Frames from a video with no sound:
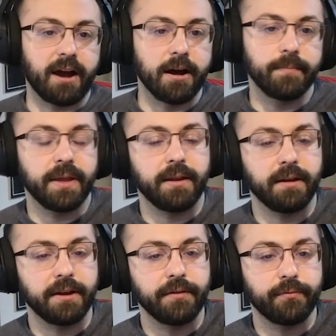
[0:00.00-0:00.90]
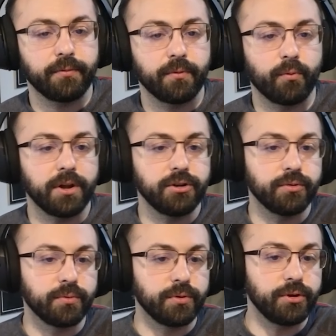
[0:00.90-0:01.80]
combat knife, when
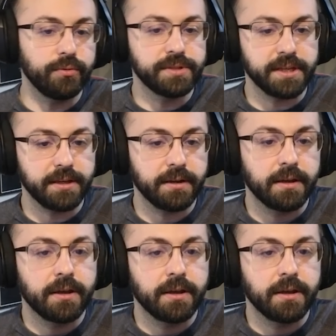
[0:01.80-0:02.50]
you use it,